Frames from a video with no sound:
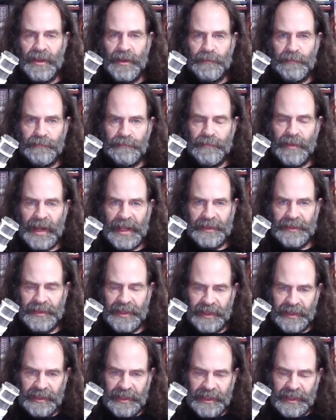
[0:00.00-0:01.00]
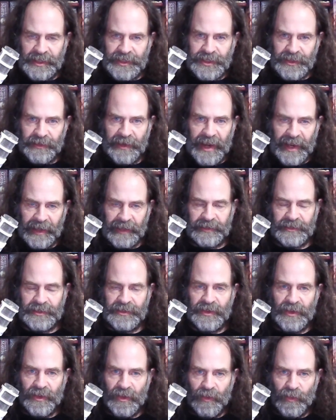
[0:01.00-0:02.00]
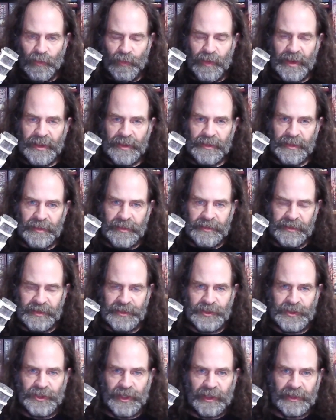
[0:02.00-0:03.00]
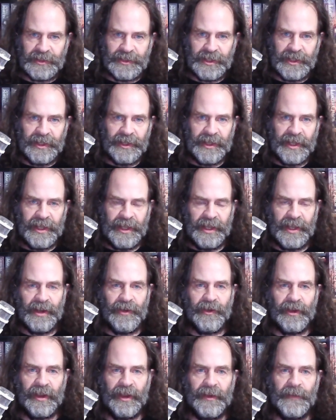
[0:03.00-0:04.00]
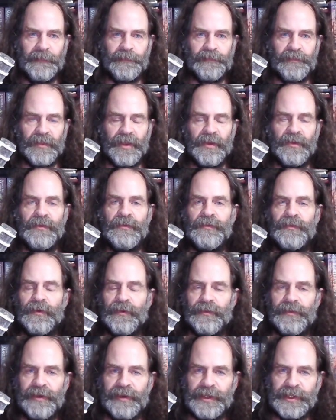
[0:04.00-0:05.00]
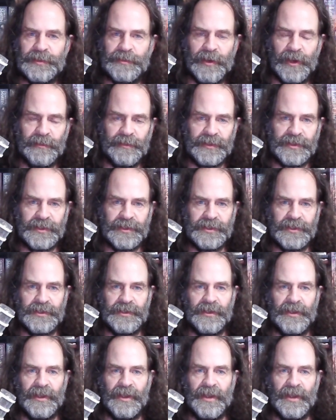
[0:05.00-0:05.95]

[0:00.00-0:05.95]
might then interact with this junk DNA area for various purposes.